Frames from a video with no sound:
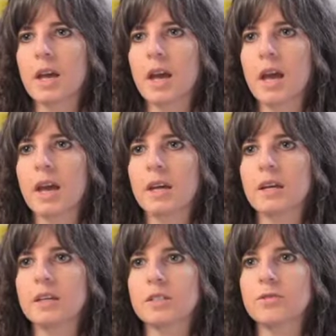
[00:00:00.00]
A
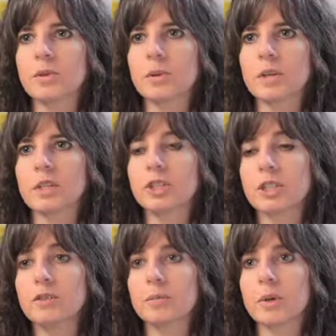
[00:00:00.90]
is for
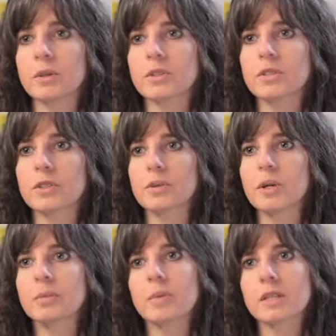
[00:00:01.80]
achievable, so you want
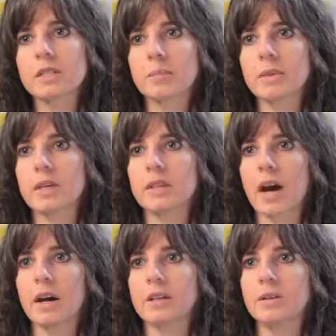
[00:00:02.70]
to pick something
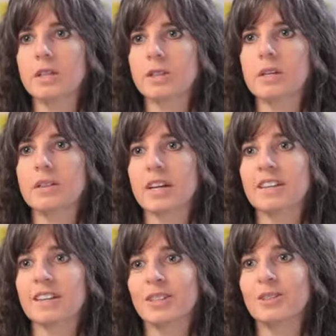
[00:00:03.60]
that you actually think
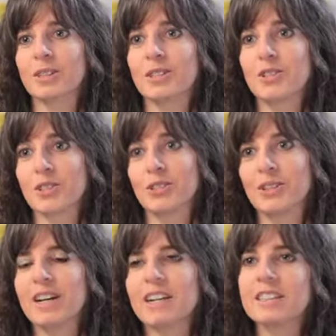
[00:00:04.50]
that you can do.
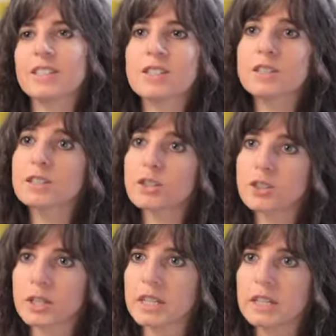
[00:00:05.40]
And this is a little
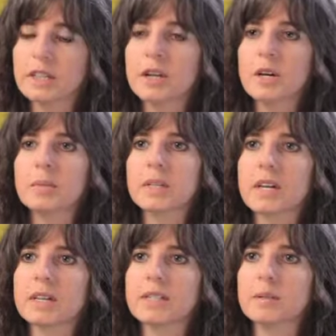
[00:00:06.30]
tricky
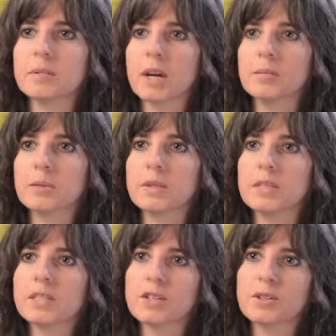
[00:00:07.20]
because sometimes we
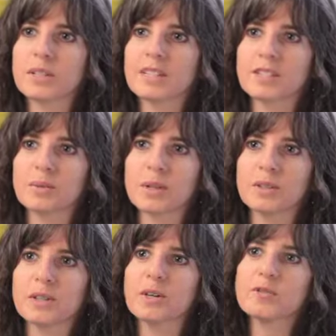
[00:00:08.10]
need to do things that we don't
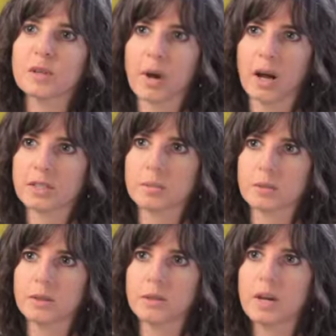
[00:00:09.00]
know if they're
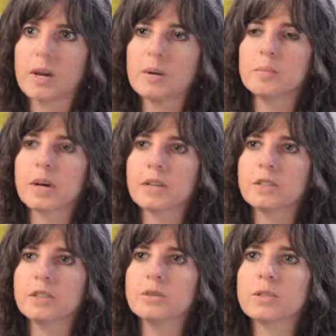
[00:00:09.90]
possible. But
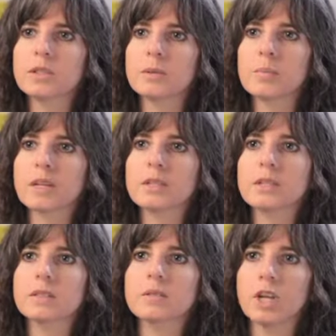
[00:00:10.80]
use your
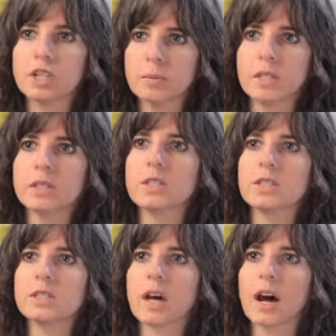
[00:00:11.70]
best judgment to
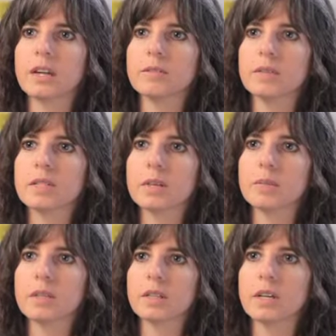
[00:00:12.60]
decide if it's
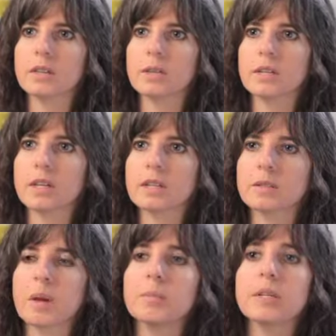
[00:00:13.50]
something that you think is
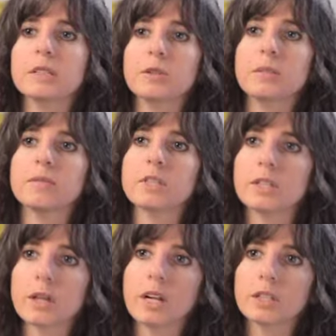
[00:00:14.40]
maybe a little bit of a
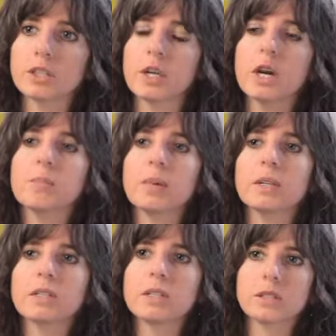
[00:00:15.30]
stretch, but
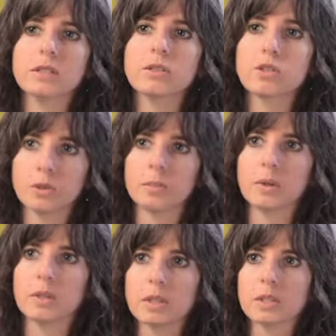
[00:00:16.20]
it's still
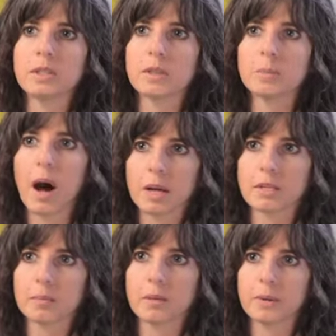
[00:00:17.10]
doable, it's still
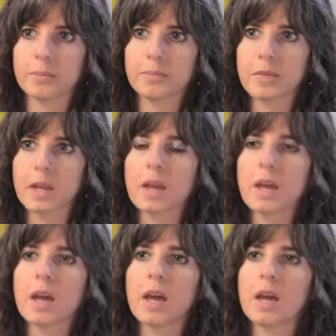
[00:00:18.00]
possible.
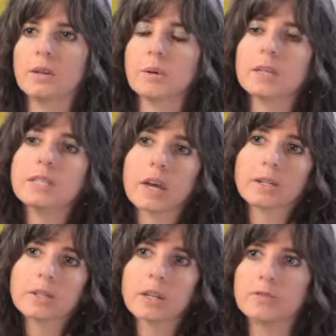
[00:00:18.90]
You want to set
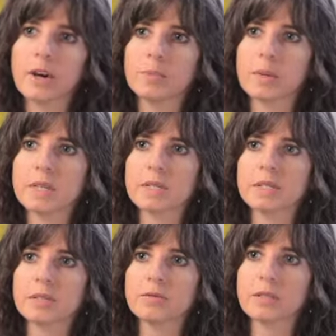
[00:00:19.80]
yourself up
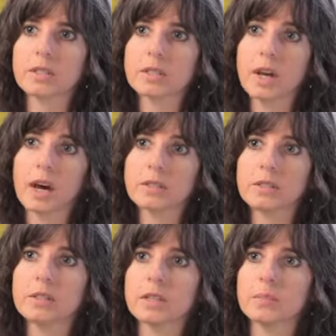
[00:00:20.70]
basically for success
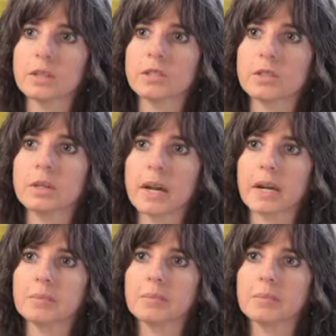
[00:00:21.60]
as much as you can.